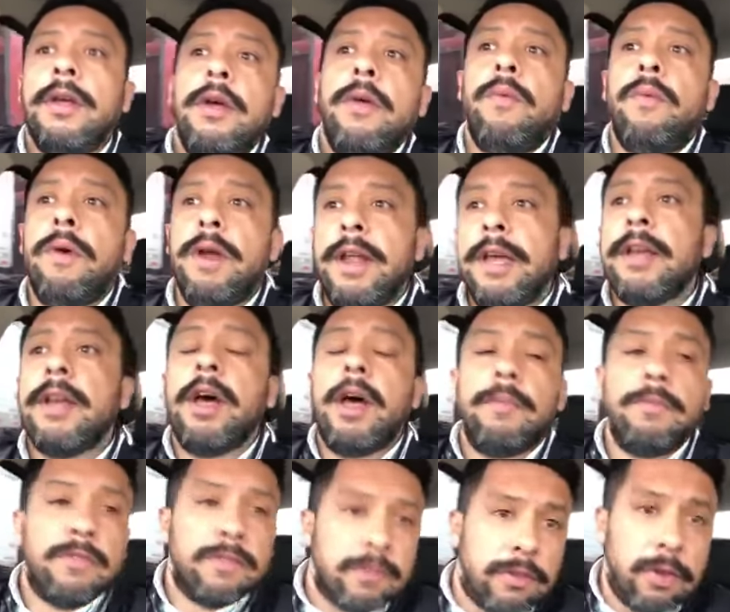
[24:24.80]
when it
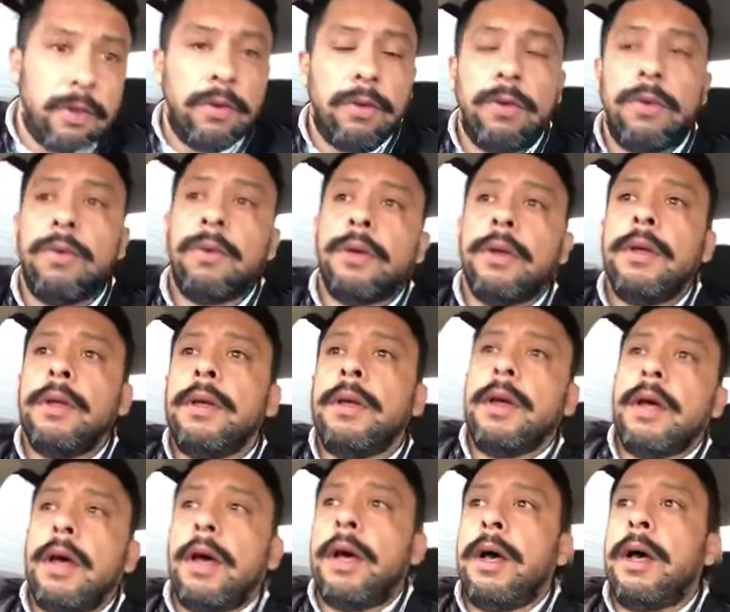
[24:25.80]
comes to
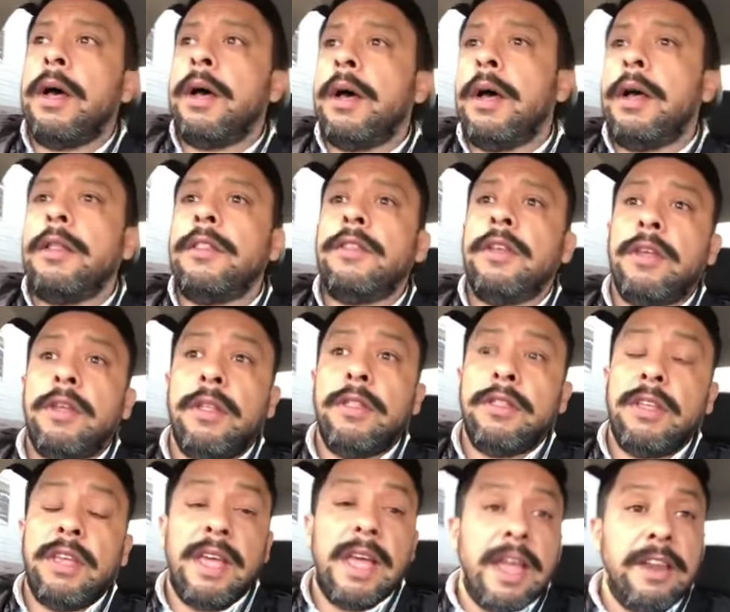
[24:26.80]

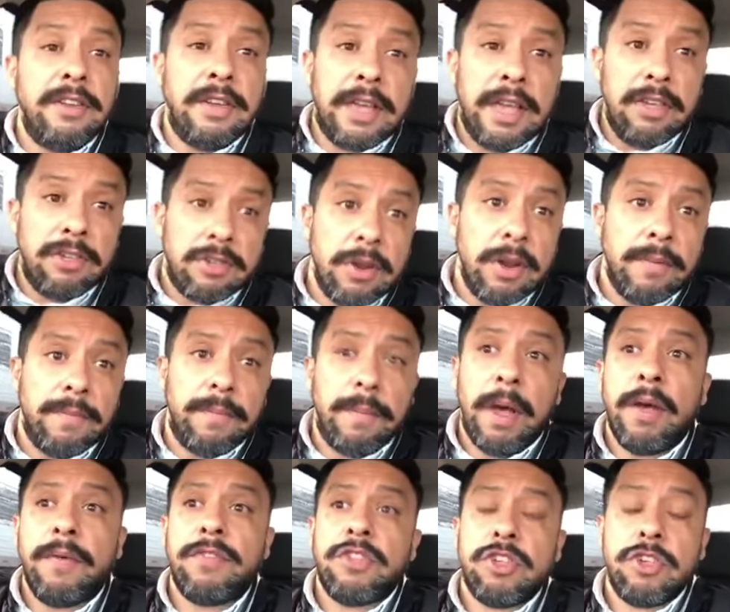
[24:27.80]
the education
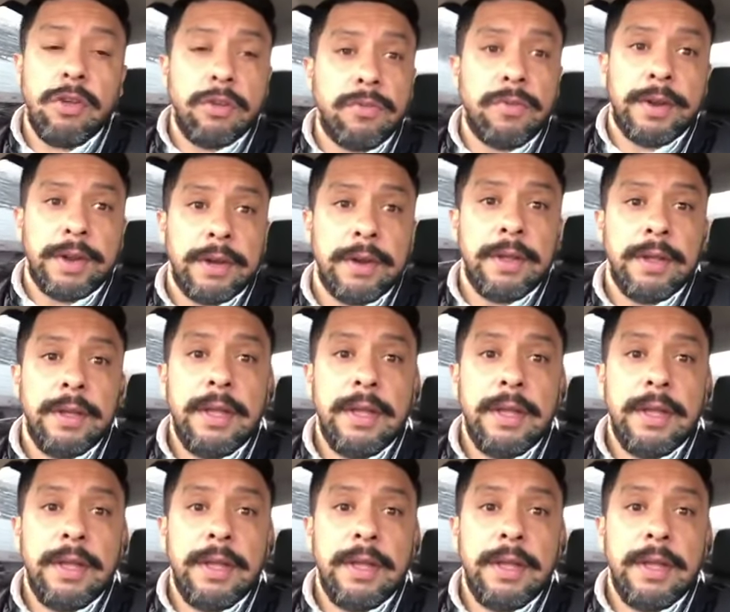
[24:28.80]
of children.